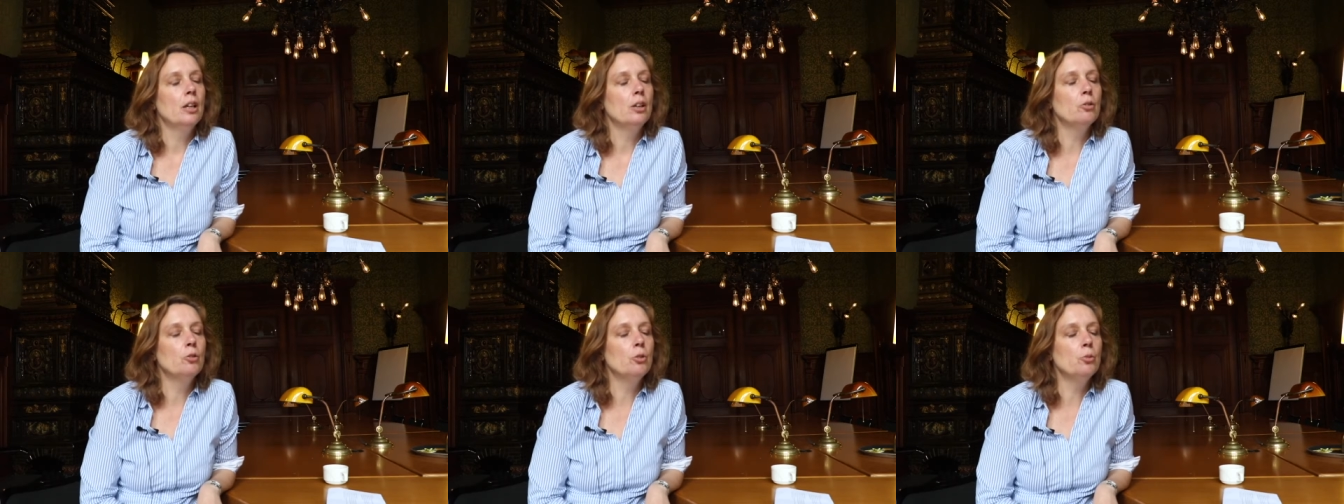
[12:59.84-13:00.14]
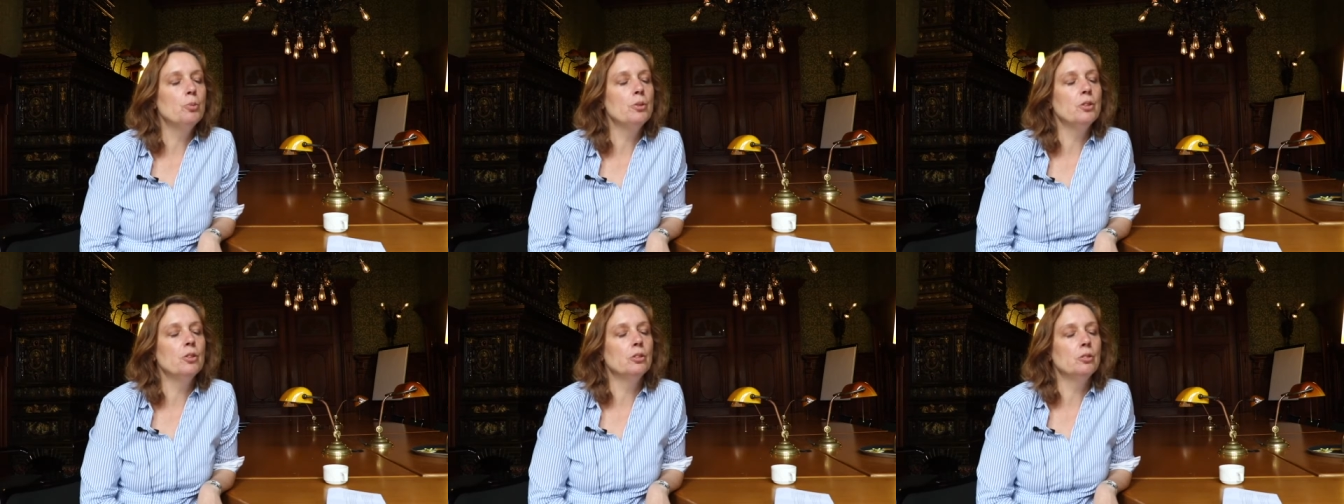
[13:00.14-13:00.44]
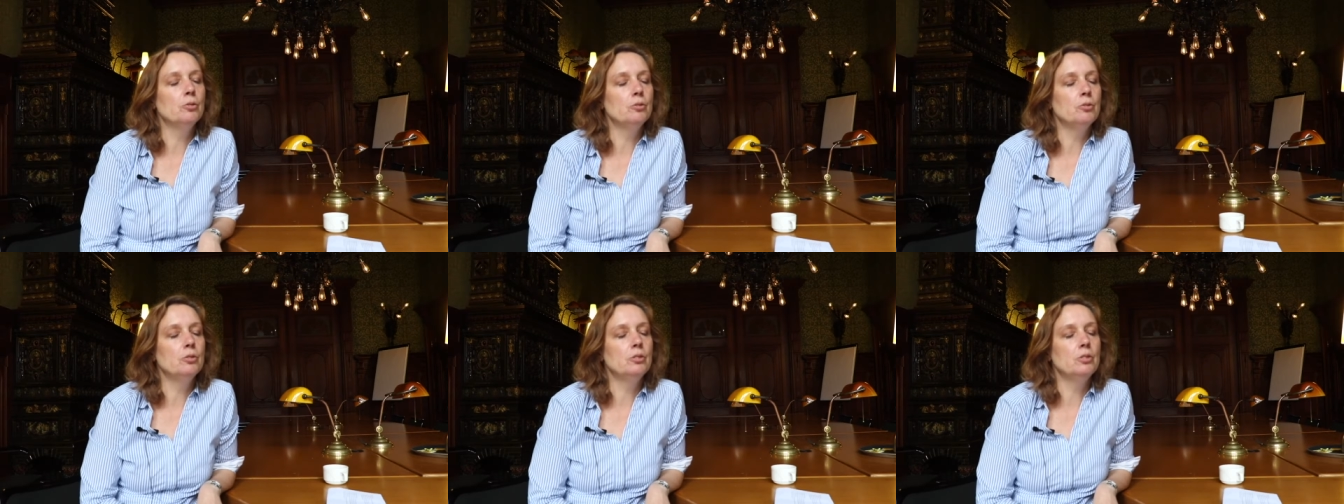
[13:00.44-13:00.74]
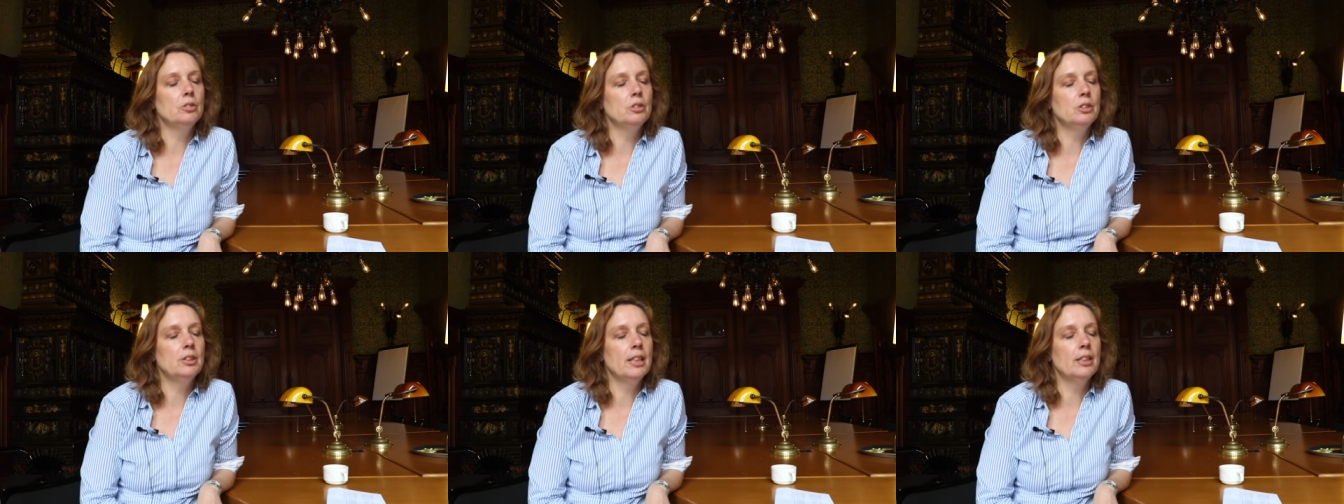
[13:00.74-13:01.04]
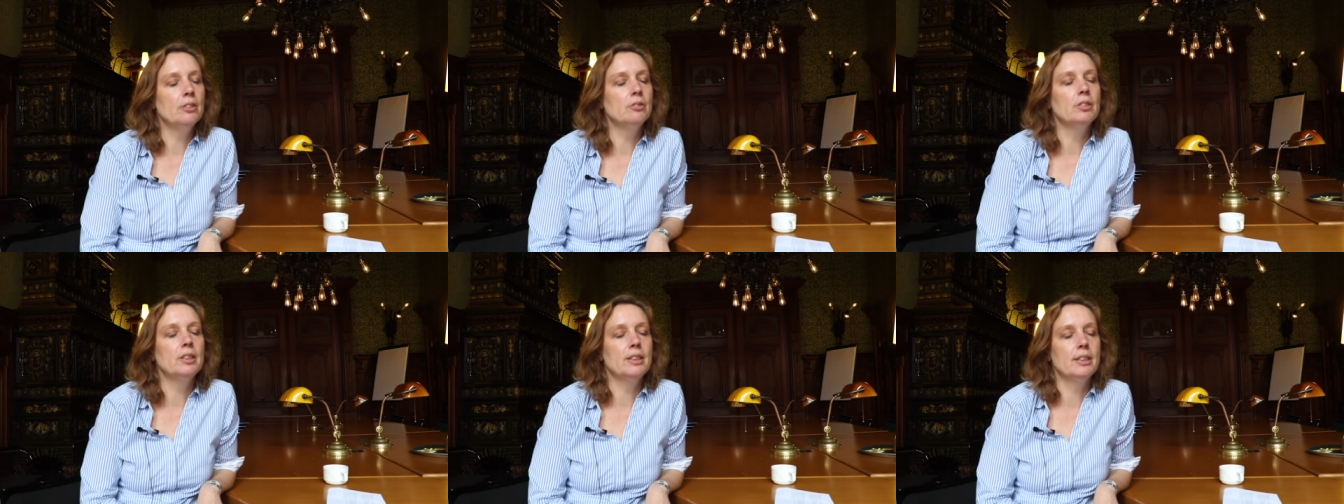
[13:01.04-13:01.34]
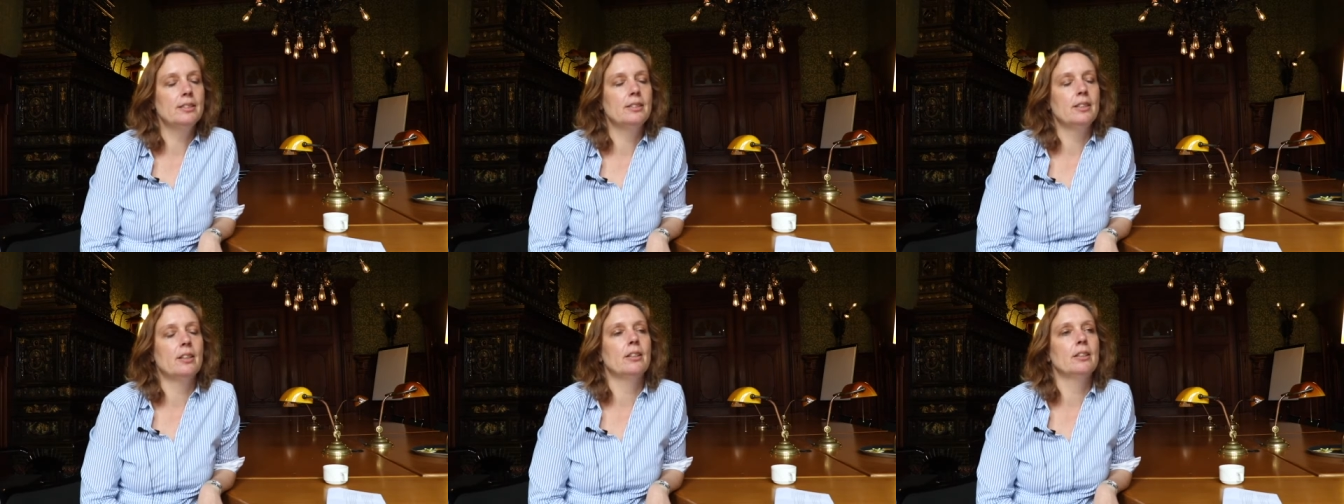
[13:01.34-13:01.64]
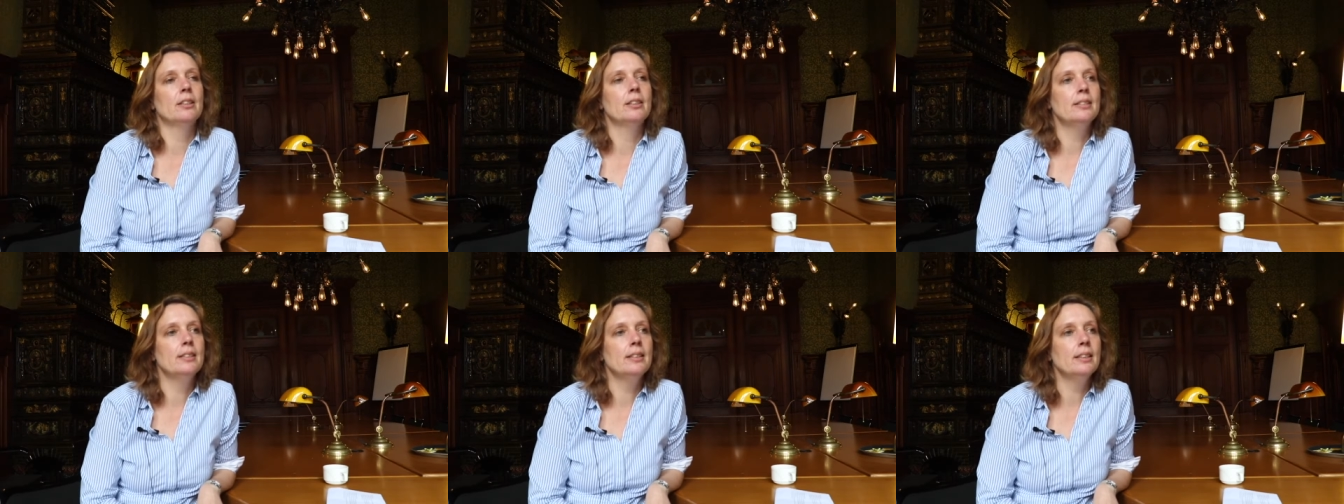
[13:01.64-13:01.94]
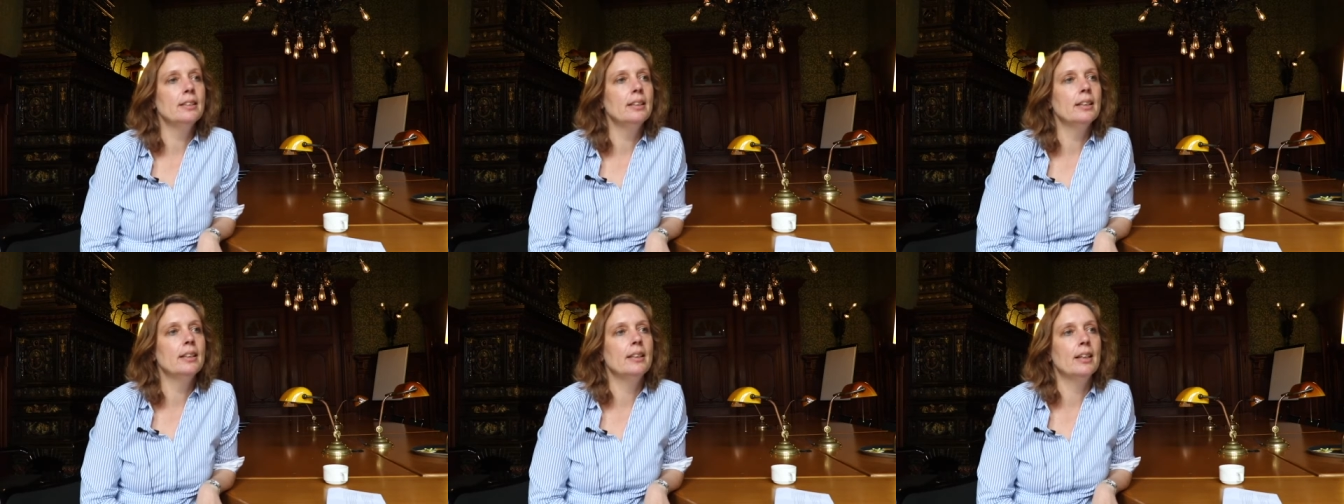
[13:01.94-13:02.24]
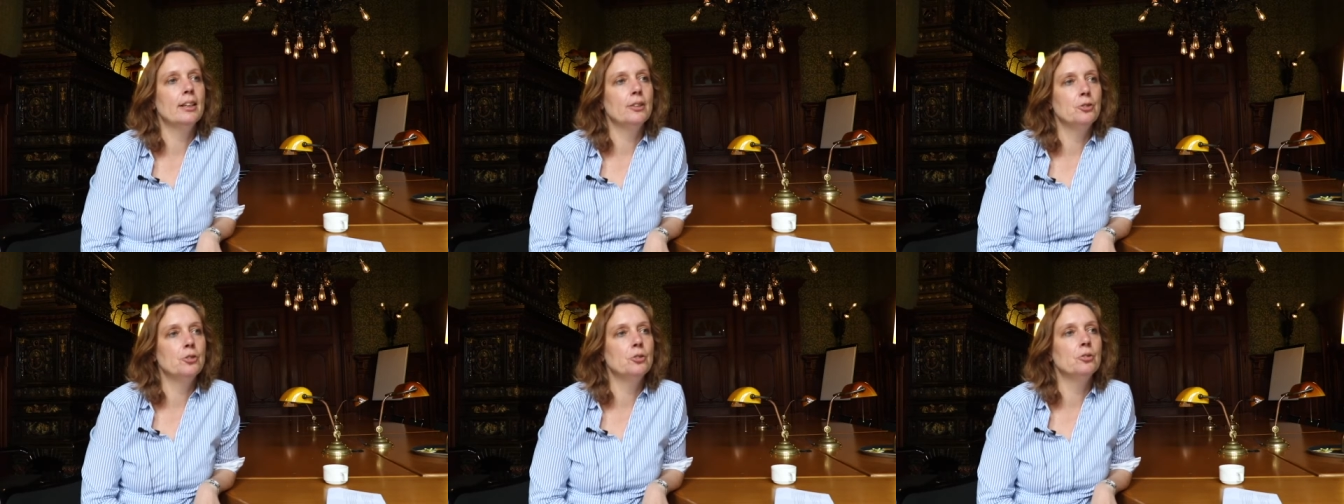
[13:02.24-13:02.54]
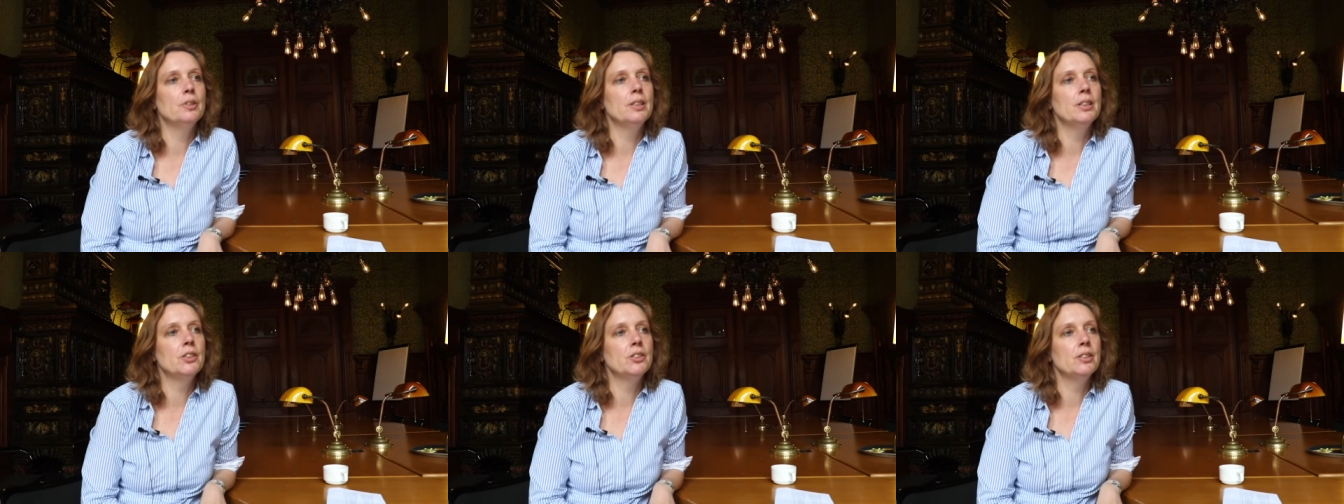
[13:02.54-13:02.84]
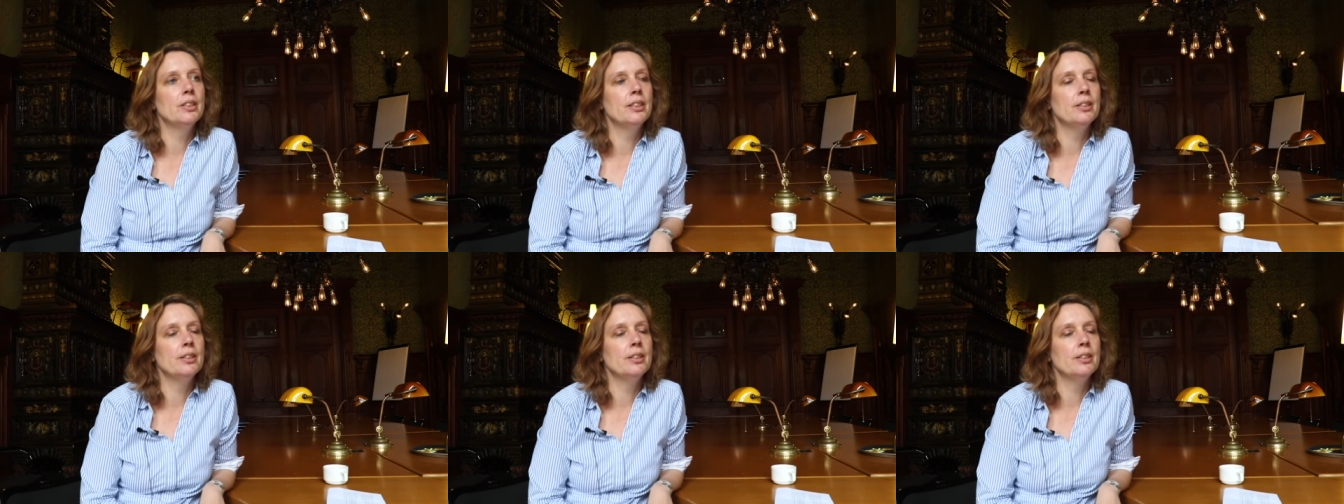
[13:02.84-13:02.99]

group you're generally targeting and how to reach